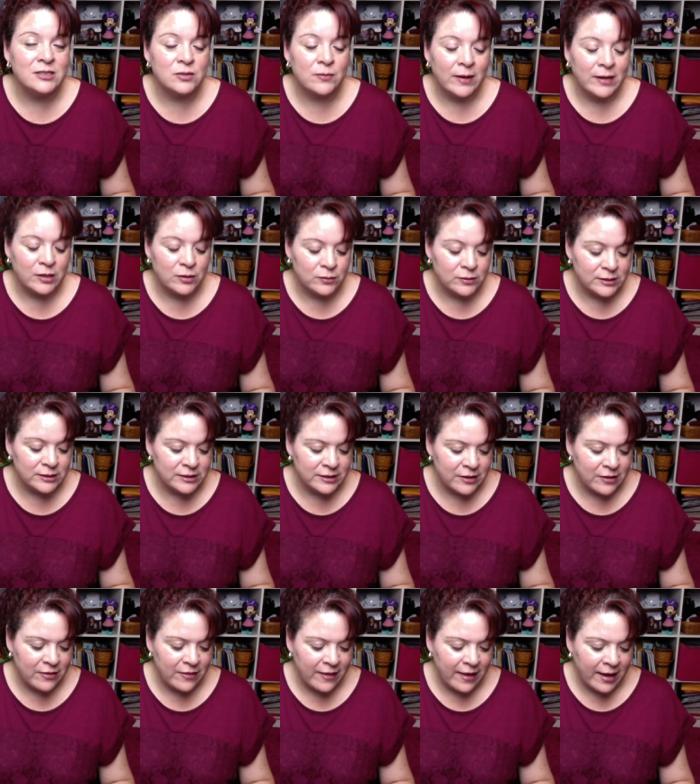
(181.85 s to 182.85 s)
so I used
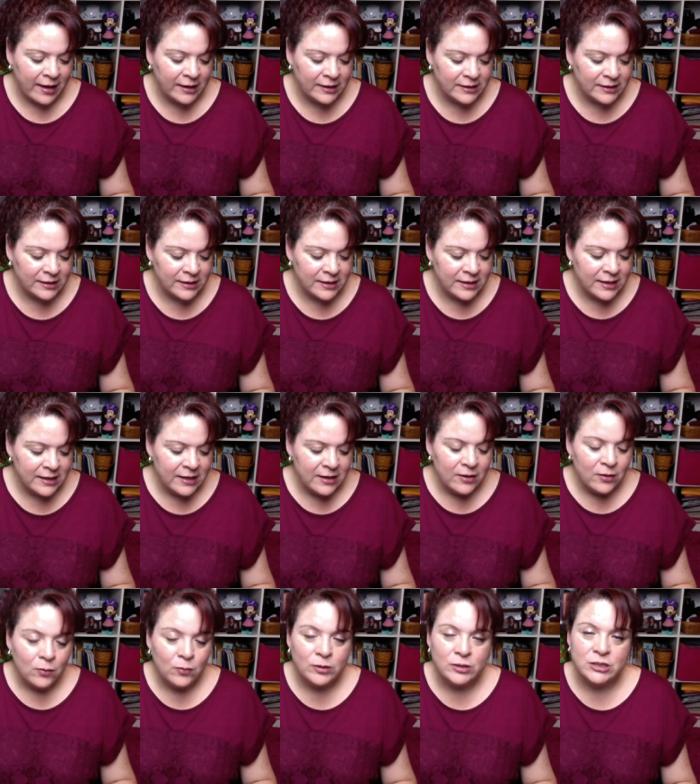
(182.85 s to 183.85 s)
that,
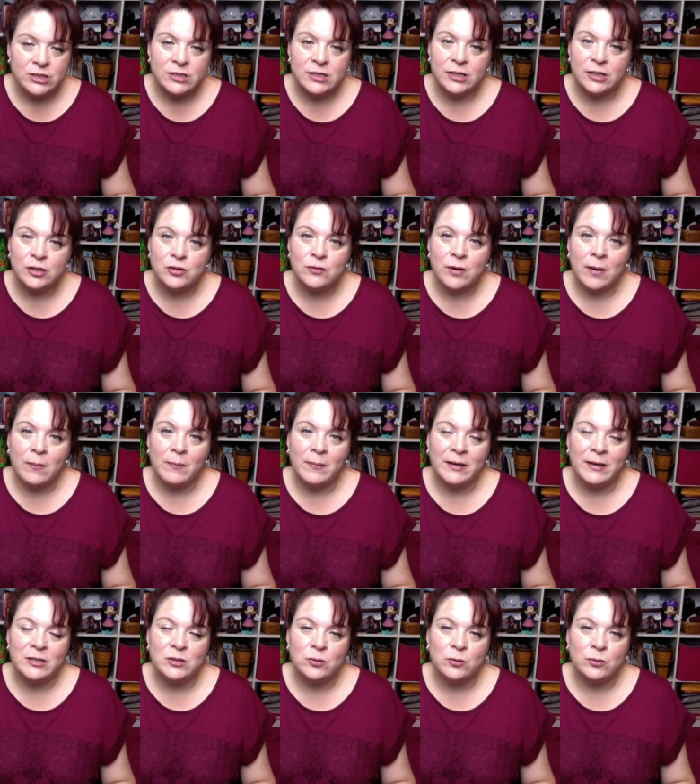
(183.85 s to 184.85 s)
which is going to drop
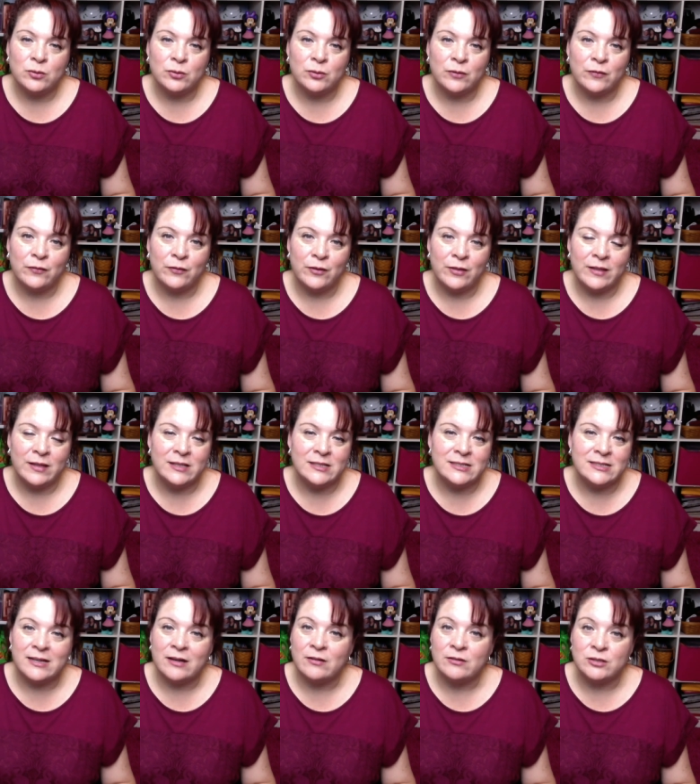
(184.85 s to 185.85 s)
my total for these
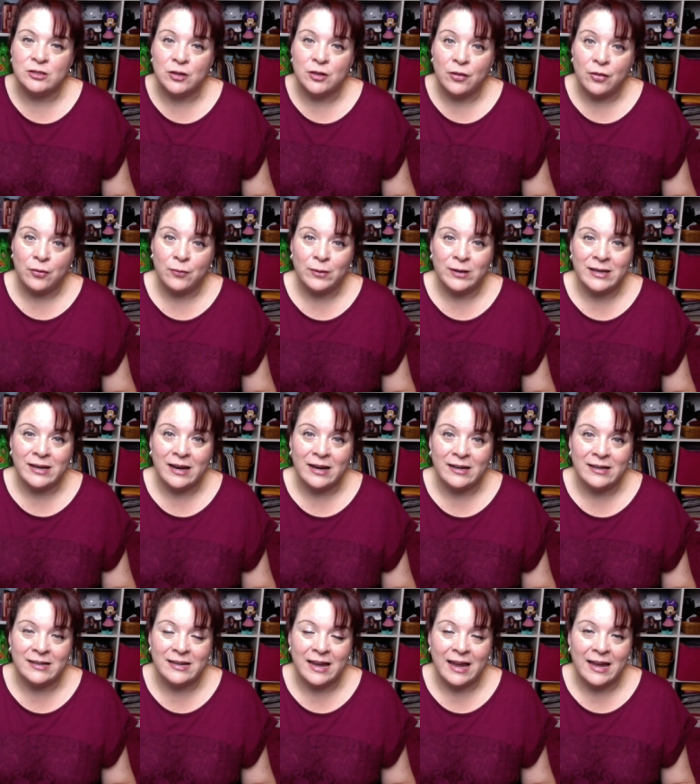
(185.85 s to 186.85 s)
down to three
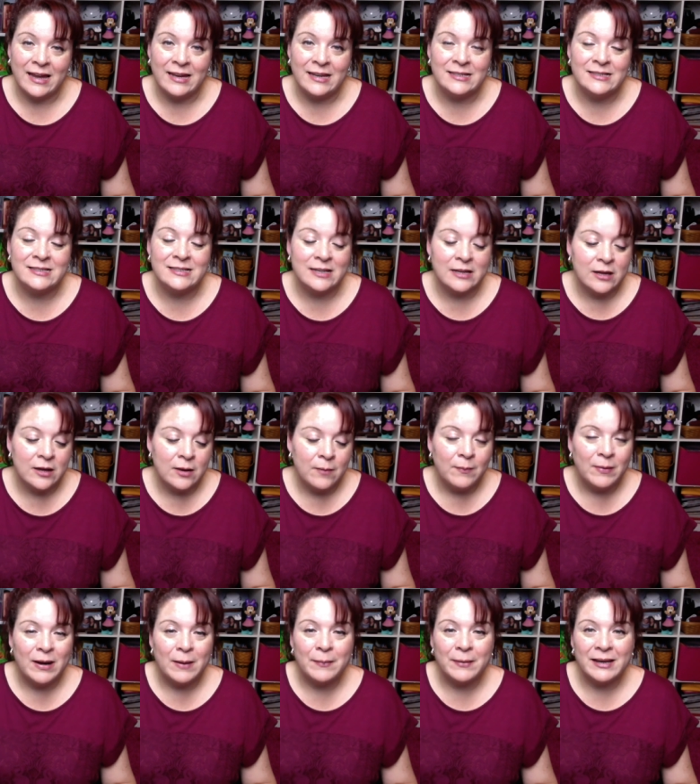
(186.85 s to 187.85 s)
ninety-eight,
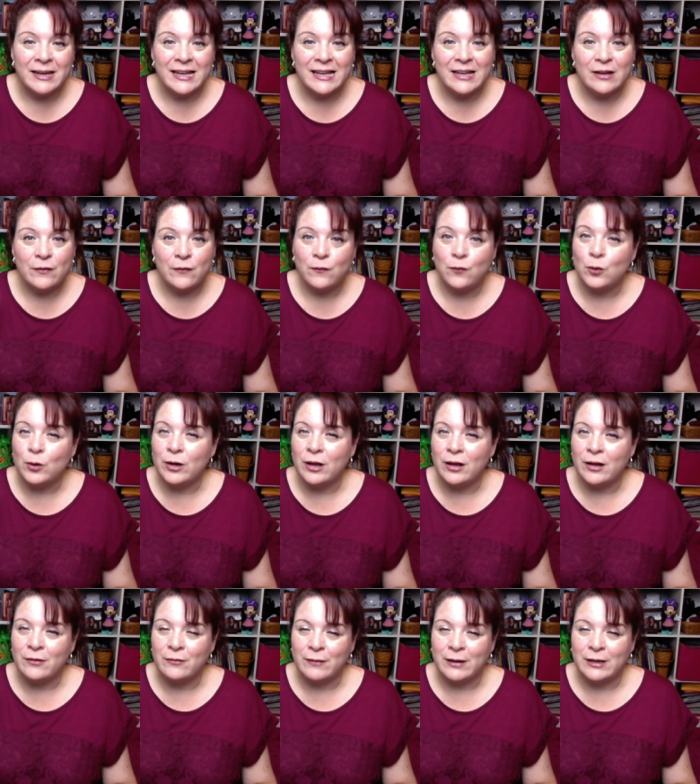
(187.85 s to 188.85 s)
but I'm going to get a four
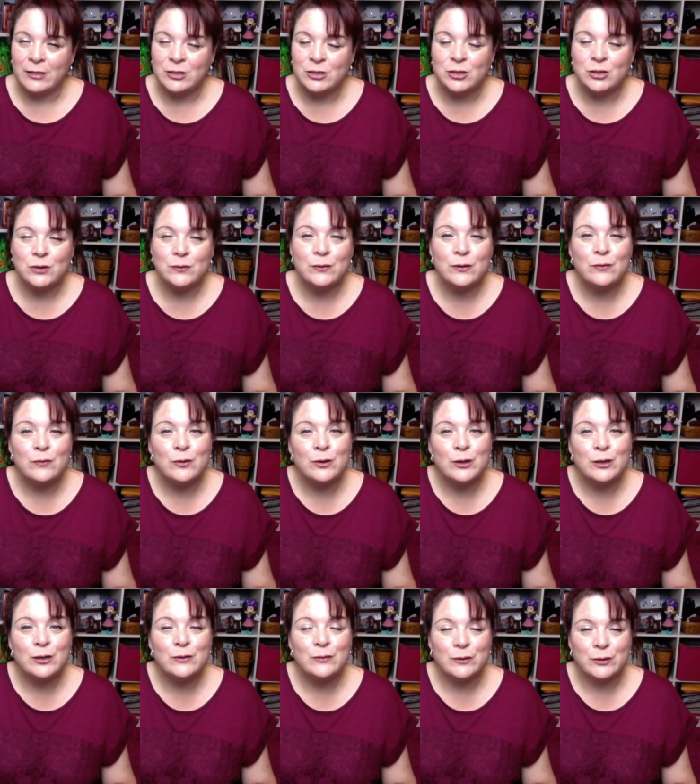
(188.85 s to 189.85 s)
dollar register
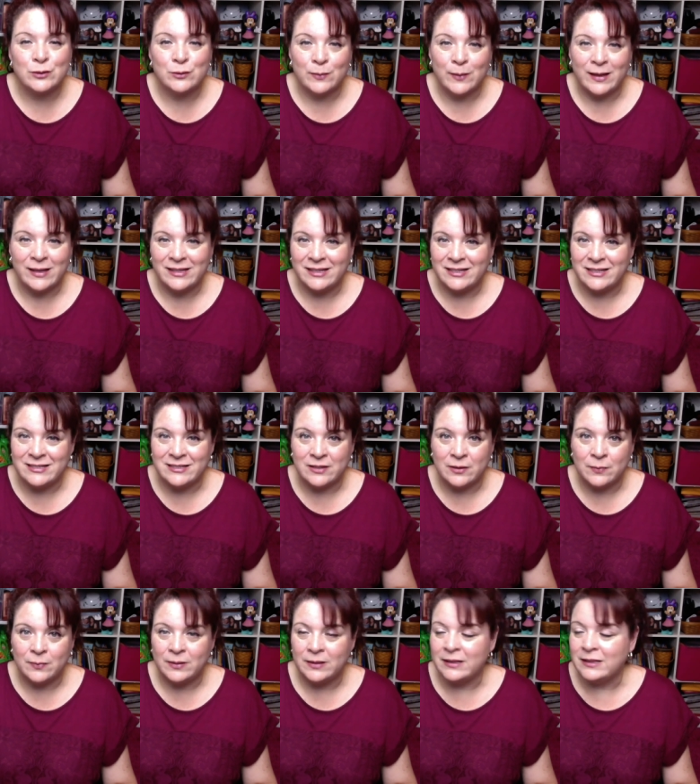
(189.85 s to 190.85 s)
reward, which will make these
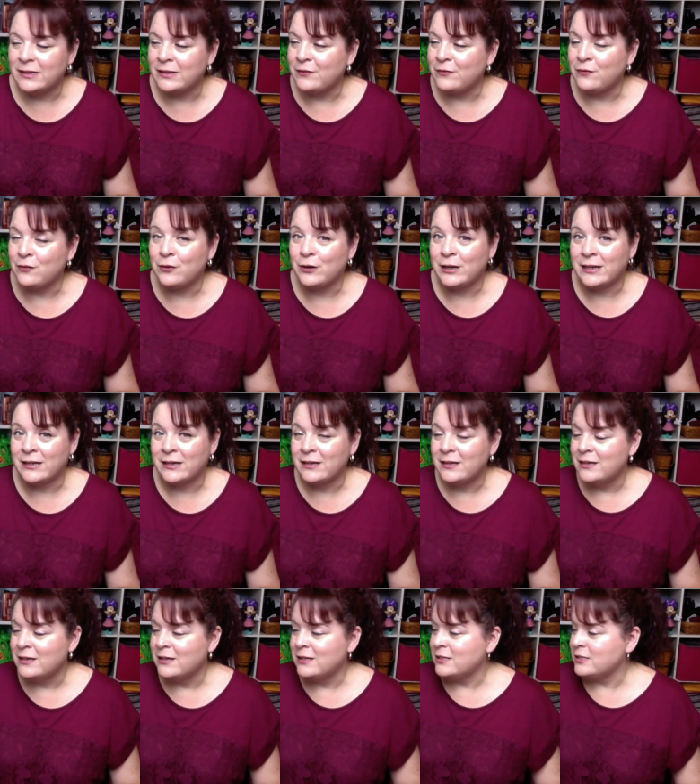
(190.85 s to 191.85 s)
completely free.
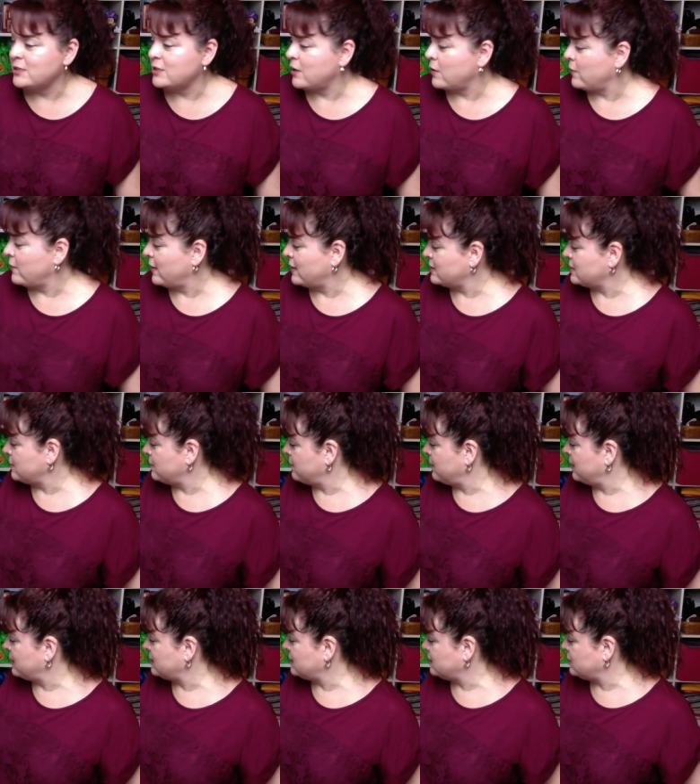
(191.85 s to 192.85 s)
So that's a
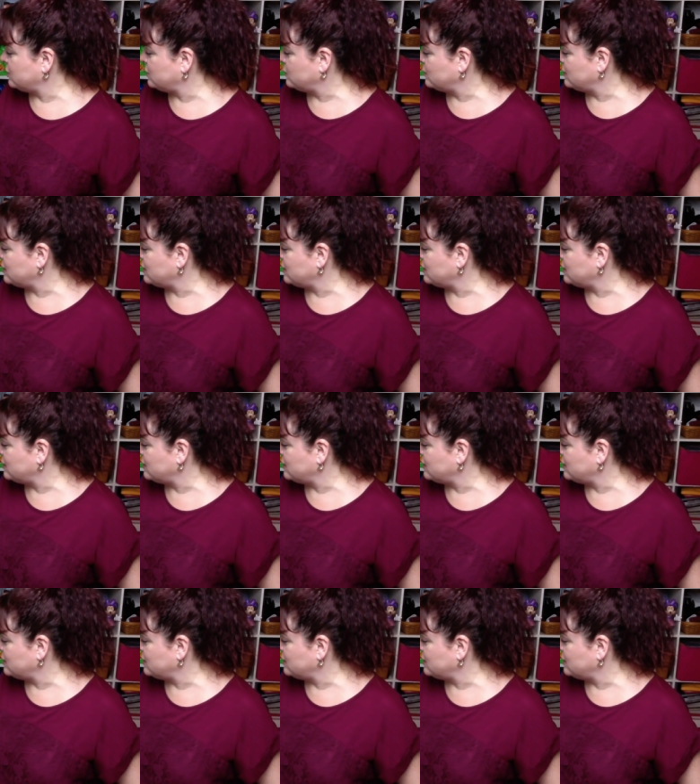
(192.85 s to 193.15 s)
must-do